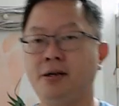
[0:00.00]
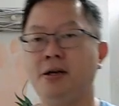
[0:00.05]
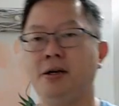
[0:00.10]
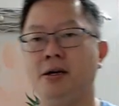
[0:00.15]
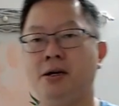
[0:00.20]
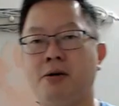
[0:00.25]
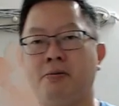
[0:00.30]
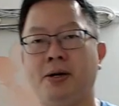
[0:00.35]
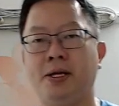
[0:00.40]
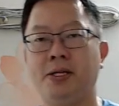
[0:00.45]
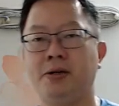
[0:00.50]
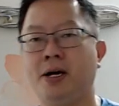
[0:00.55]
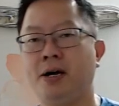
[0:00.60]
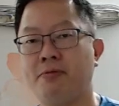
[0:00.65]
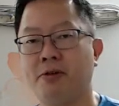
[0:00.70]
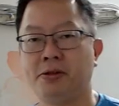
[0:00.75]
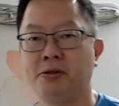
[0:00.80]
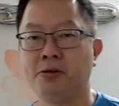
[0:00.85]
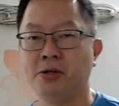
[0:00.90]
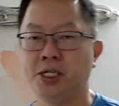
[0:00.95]
when you have
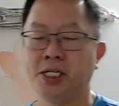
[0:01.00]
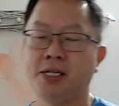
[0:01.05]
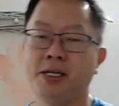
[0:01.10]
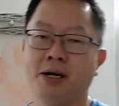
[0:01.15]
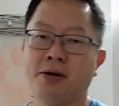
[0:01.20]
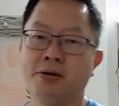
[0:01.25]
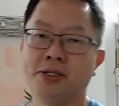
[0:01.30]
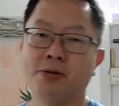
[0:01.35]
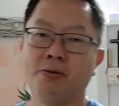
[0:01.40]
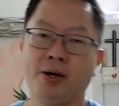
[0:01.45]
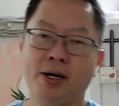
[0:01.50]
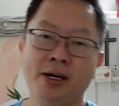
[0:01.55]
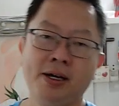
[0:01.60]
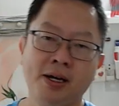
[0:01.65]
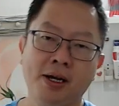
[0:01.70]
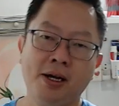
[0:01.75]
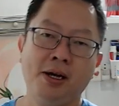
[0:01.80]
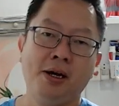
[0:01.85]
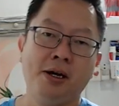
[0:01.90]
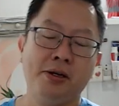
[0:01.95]
your tuition elsewhere,
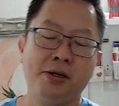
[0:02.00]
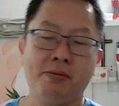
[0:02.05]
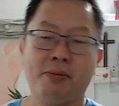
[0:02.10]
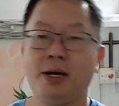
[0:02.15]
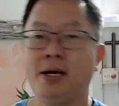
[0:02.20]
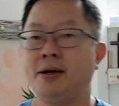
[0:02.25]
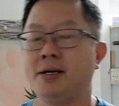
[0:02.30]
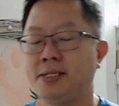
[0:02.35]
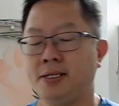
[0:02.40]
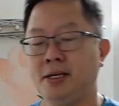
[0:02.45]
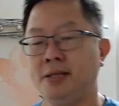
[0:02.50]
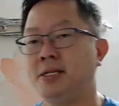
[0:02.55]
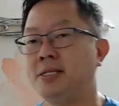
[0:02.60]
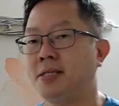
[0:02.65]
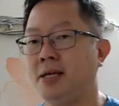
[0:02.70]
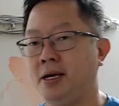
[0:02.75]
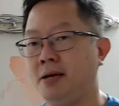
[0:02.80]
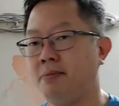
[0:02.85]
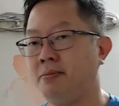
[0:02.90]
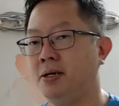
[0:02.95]
you might have seen this
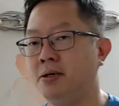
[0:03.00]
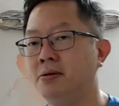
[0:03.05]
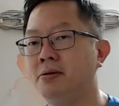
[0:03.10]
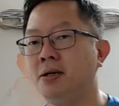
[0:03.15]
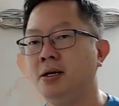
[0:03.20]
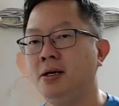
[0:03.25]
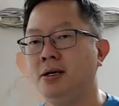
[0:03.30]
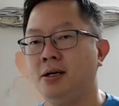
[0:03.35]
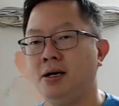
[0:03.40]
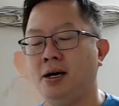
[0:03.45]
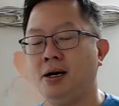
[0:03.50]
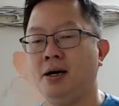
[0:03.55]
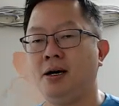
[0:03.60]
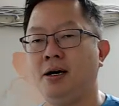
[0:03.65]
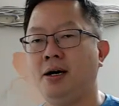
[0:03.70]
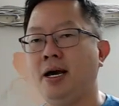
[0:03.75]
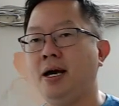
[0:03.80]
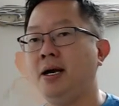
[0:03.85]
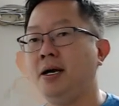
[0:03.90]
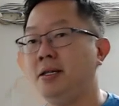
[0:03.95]
table,
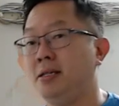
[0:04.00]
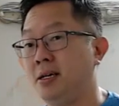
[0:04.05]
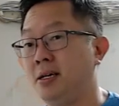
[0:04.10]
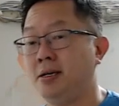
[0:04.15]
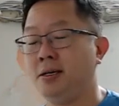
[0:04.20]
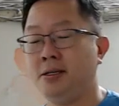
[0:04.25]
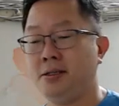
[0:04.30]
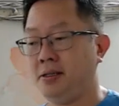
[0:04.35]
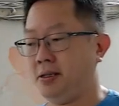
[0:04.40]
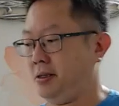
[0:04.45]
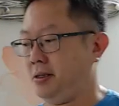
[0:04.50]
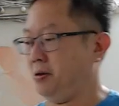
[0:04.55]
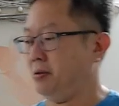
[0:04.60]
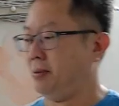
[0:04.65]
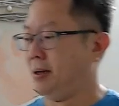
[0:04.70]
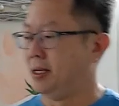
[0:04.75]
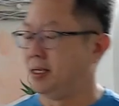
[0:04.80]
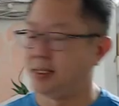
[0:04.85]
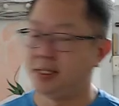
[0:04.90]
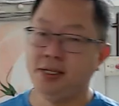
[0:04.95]
and you
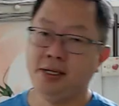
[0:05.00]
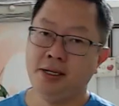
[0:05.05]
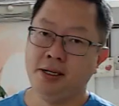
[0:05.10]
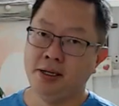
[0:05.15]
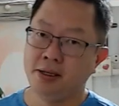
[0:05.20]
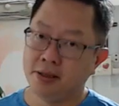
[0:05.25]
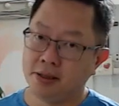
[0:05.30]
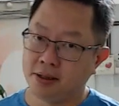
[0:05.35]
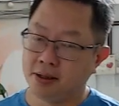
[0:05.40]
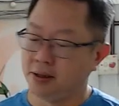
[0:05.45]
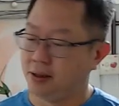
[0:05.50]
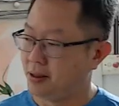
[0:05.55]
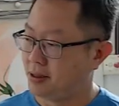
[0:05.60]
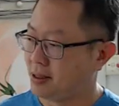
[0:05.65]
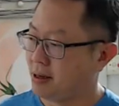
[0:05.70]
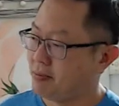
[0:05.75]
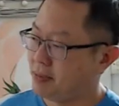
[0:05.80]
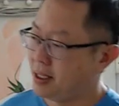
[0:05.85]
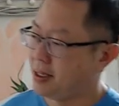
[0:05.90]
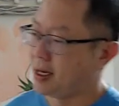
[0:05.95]
may see
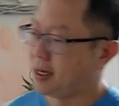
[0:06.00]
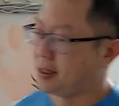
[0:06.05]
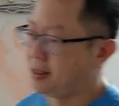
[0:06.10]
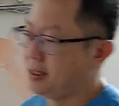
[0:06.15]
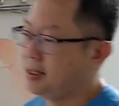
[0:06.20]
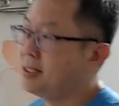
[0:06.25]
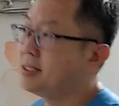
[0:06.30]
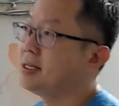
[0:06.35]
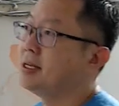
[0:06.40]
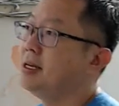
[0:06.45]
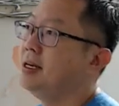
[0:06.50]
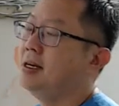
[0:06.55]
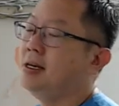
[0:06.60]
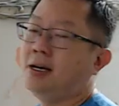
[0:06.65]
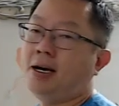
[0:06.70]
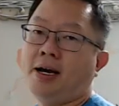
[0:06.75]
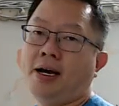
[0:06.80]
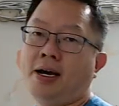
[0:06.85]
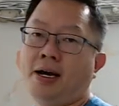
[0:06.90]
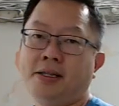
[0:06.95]
something like this,
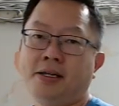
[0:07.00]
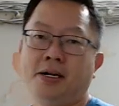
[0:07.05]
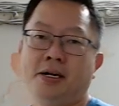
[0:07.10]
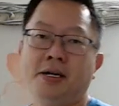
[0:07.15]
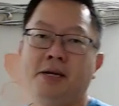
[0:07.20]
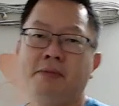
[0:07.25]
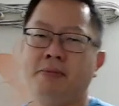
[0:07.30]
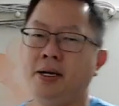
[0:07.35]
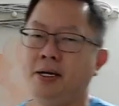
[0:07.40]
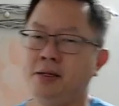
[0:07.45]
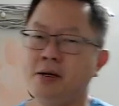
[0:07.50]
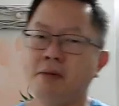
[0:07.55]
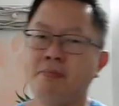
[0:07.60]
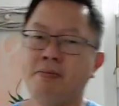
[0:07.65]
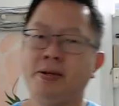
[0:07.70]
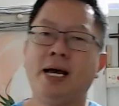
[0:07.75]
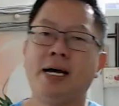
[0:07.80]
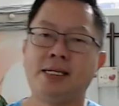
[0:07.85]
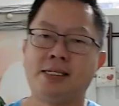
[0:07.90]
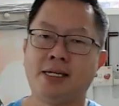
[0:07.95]
and it may not
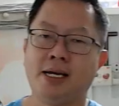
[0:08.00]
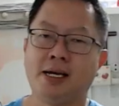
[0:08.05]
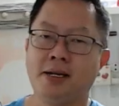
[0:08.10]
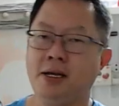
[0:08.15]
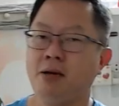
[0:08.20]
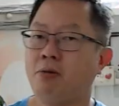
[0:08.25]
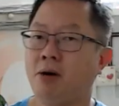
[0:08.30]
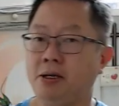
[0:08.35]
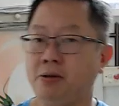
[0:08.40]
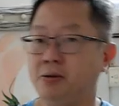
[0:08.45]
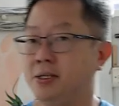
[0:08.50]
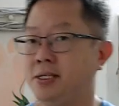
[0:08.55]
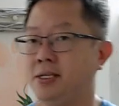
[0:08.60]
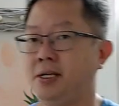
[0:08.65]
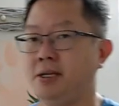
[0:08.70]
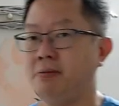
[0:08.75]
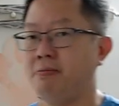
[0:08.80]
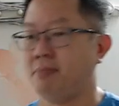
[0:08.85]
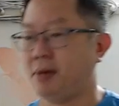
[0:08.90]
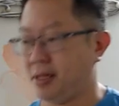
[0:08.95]
be exactly what you see,
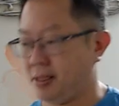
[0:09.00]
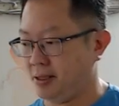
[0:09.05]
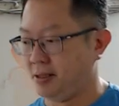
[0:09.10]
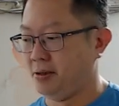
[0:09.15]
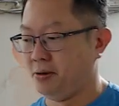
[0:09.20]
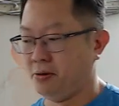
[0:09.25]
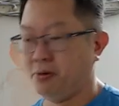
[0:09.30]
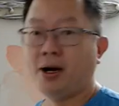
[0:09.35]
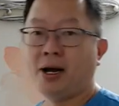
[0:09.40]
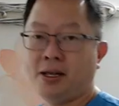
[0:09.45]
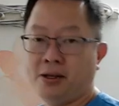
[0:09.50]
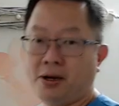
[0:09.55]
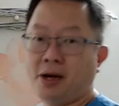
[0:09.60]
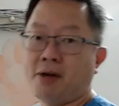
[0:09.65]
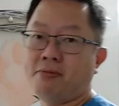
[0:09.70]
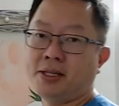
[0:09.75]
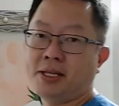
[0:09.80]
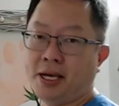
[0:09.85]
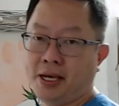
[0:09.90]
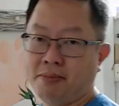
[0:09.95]
but you have
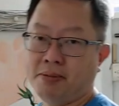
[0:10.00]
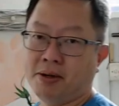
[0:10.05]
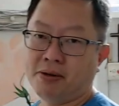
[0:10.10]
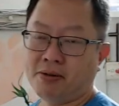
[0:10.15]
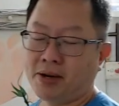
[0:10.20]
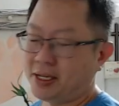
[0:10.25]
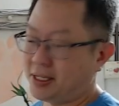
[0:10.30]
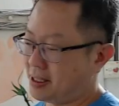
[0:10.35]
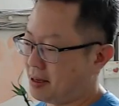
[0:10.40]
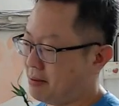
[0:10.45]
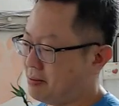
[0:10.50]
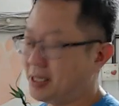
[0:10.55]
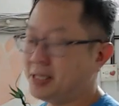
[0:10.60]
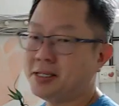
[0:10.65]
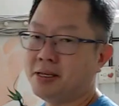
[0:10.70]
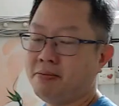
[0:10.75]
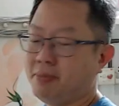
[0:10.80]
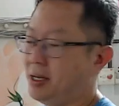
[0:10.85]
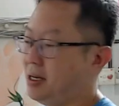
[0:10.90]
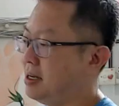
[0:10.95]
a table, right? Something
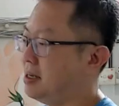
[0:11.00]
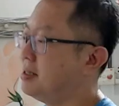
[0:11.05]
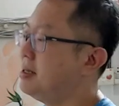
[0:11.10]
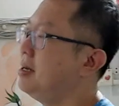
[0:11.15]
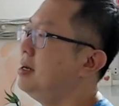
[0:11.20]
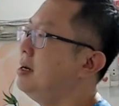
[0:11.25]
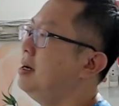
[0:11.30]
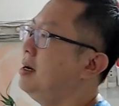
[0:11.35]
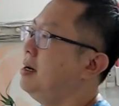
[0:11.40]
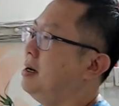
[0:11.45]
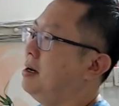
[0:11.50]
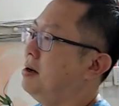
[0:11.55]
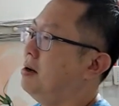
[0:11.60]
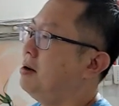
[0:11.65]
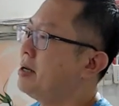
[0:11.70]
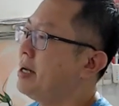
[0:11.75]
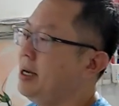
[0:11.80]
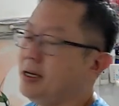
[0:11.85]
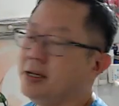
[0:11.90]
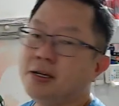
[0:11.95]
similar.
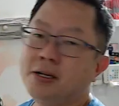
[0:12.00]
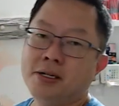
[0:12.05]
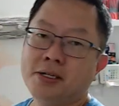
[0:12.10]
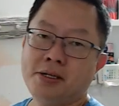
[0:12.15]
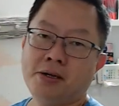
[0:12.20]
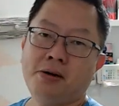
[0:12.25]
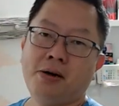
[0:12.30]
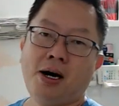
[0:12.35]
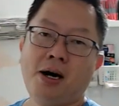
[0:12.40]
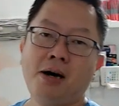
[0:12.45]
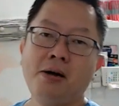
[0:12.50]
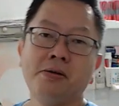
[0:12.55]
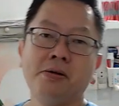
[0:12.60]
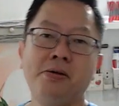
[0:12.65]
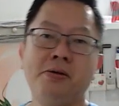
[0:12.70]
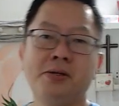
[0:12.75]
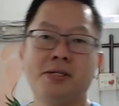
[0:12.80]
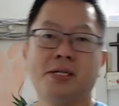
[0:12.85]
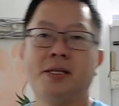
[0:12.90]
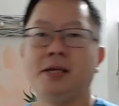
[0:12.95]
Okay, so how to
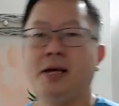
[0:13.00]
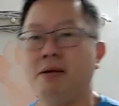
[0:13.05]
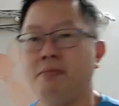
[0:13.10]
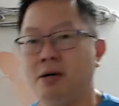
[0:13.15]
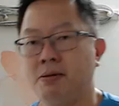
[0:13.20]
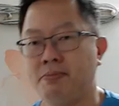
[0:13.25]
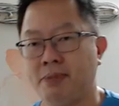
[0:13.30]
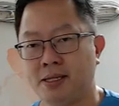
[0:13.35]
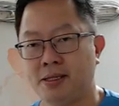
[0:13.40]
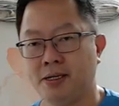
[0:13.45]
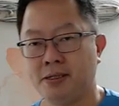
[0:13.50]
use a table method?